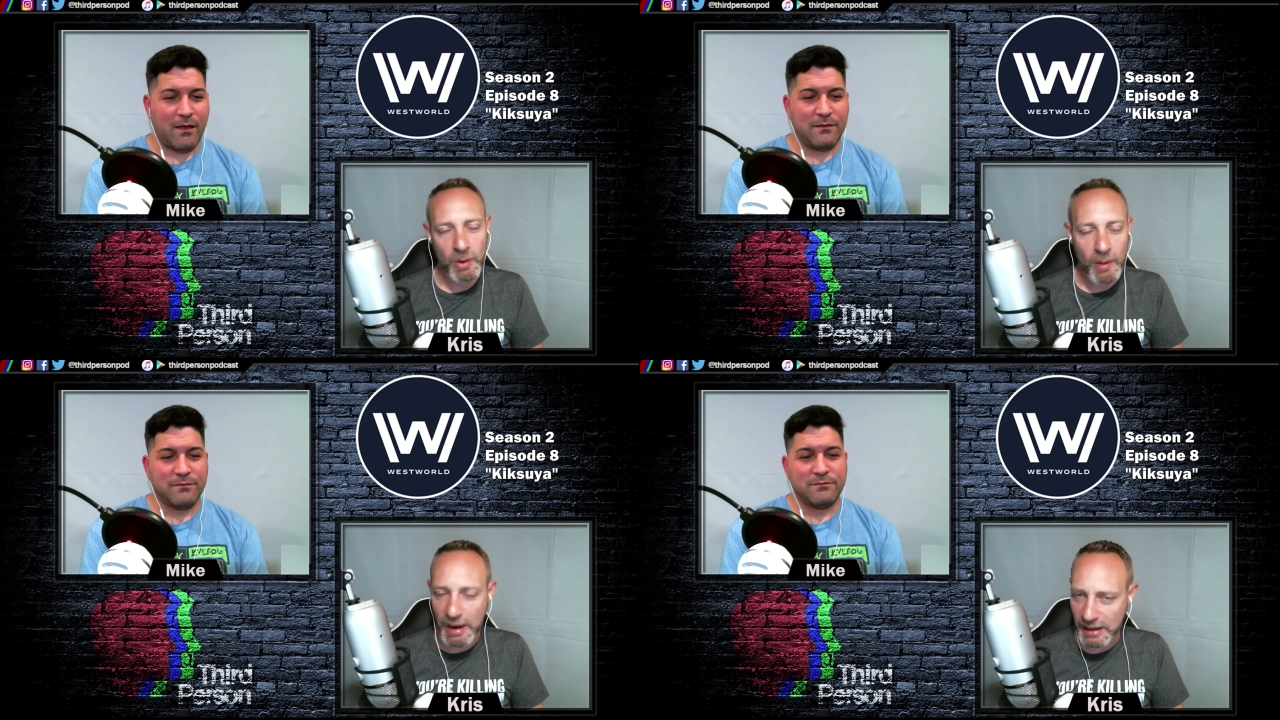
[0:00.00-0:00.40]

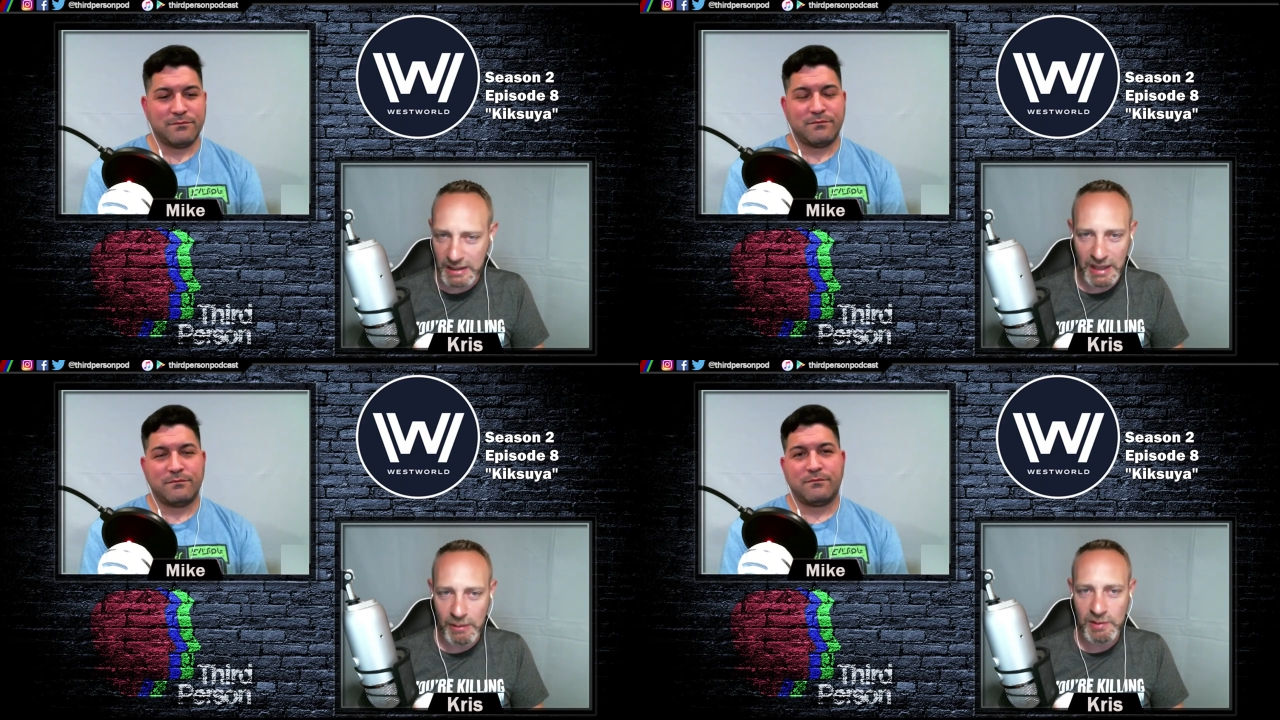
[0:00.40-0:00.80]

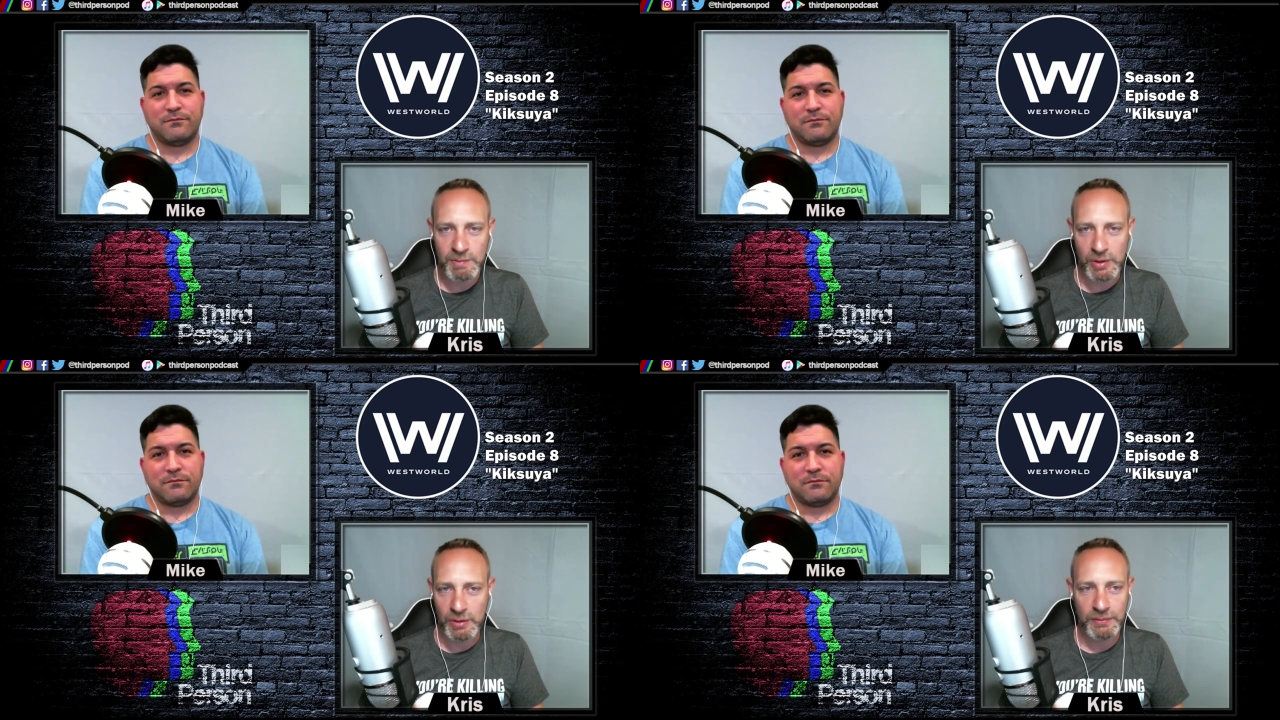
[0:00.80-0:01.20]
Speaker 1: poetic. It
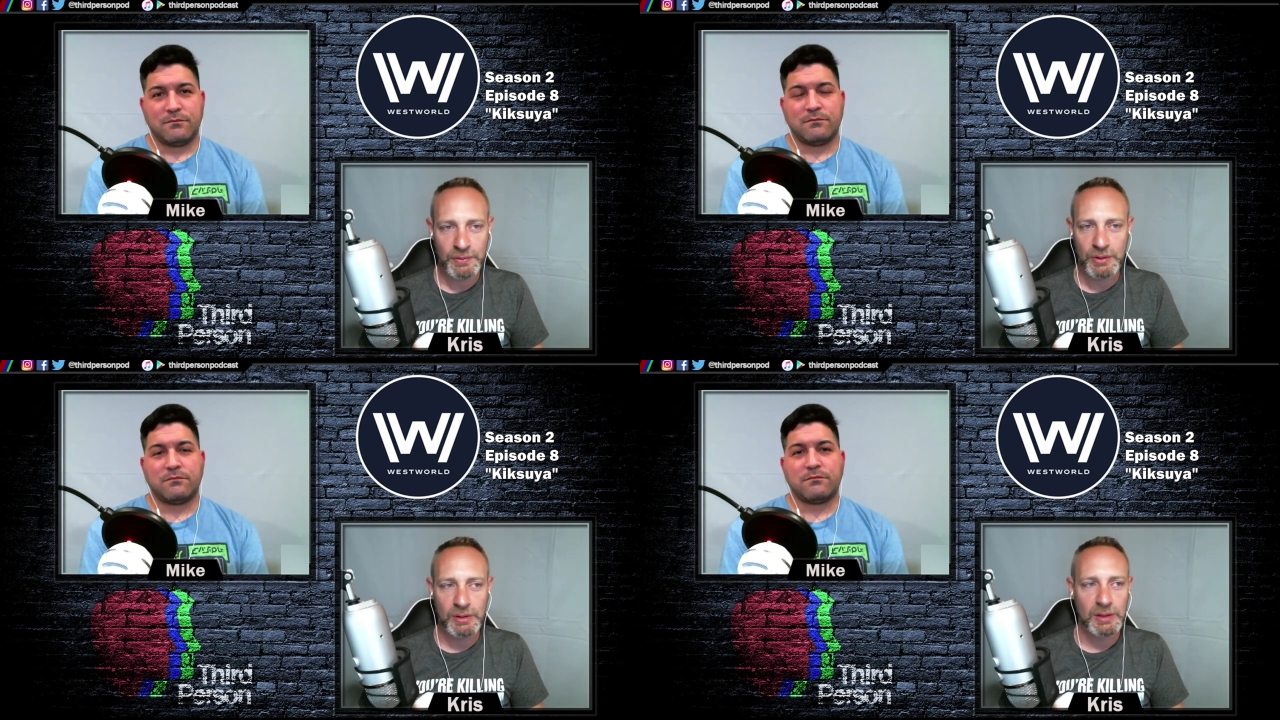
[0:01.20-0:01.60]
was
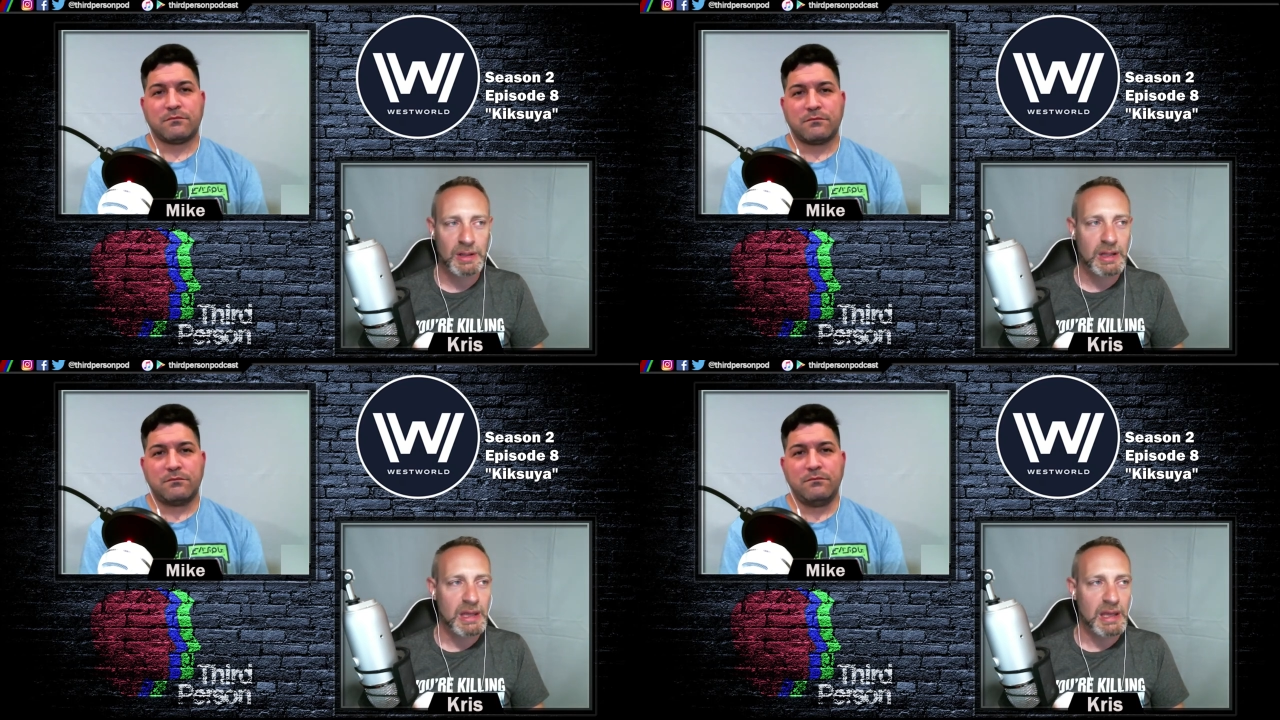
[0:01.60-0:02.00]

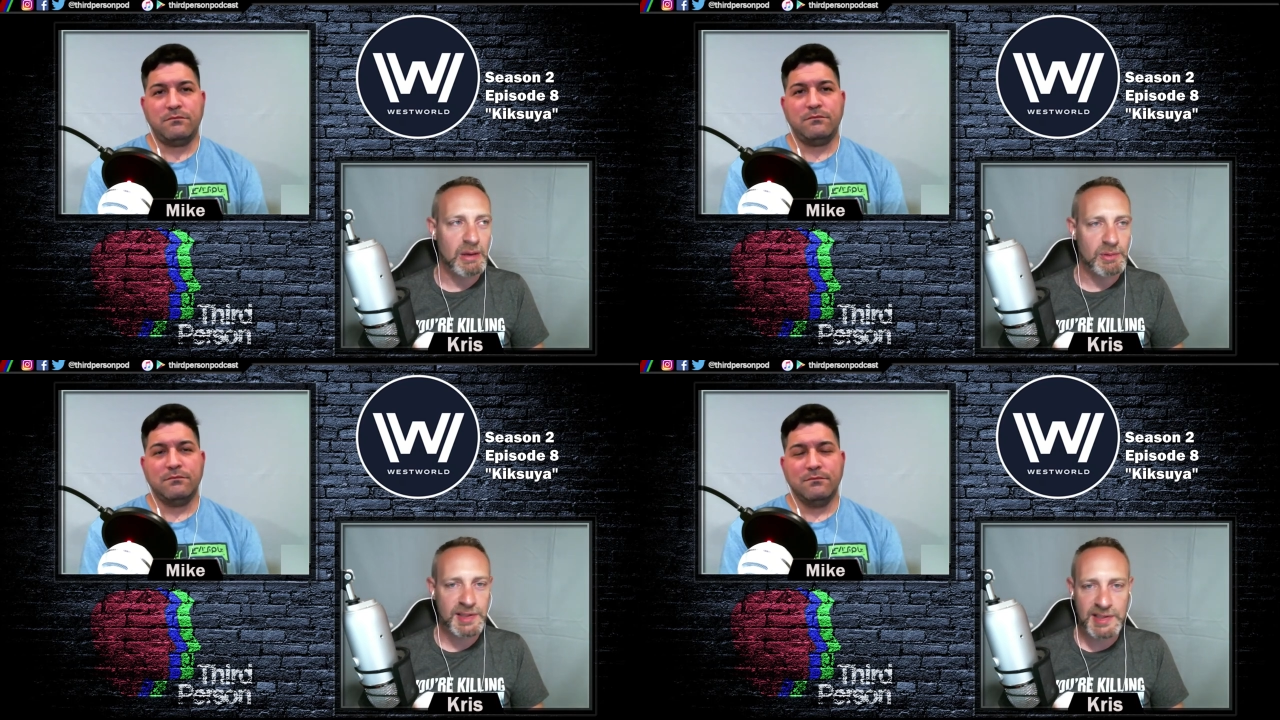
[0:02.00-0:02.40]
beautiful.
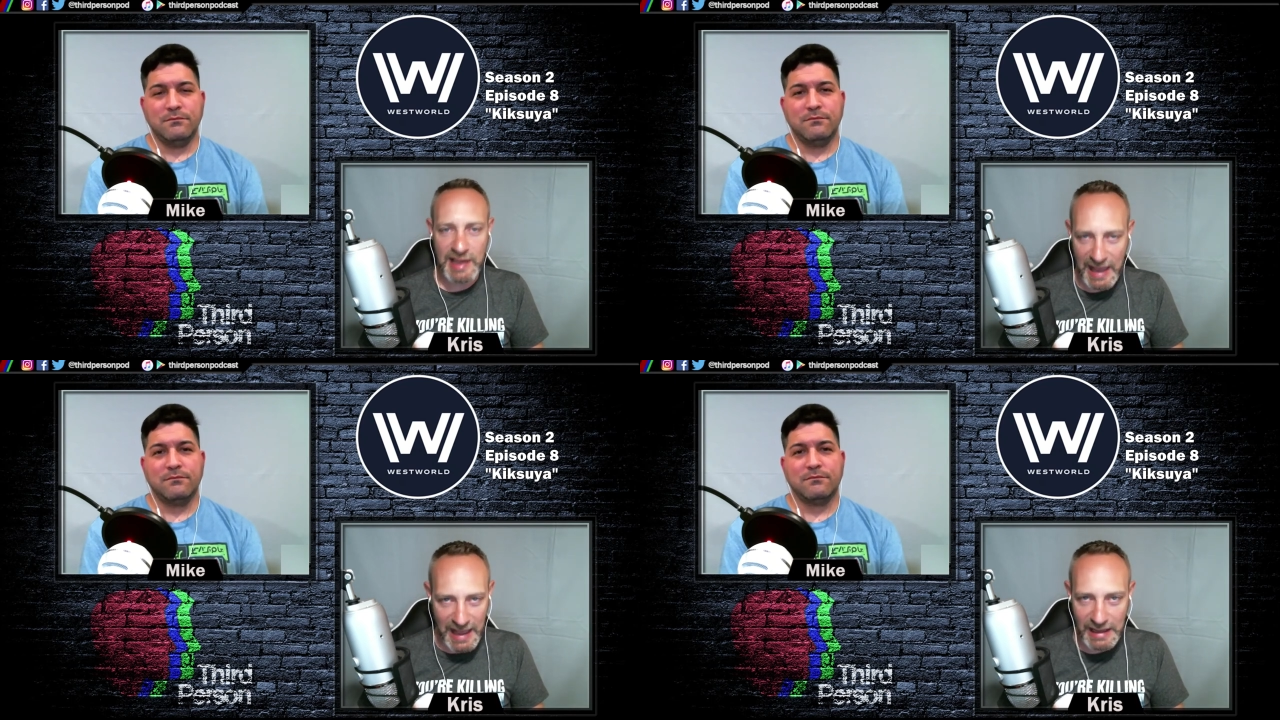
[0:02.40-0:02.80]
It was
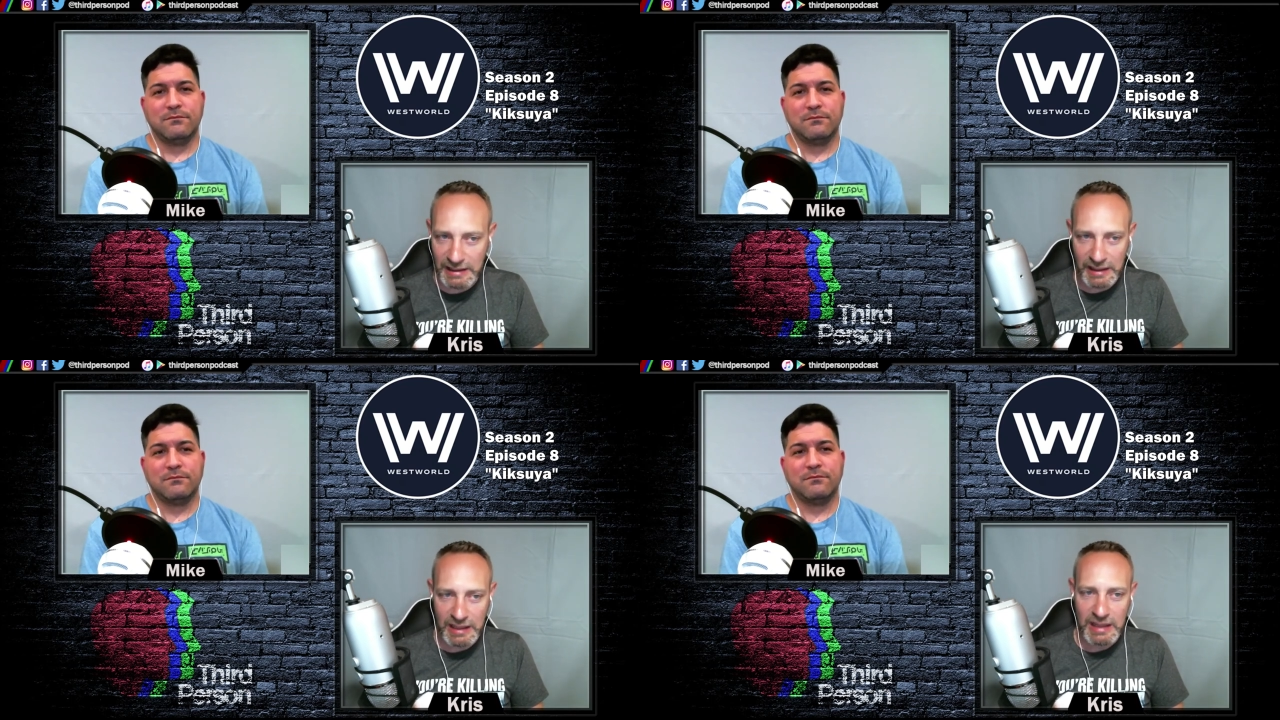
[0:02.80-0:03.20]
sad.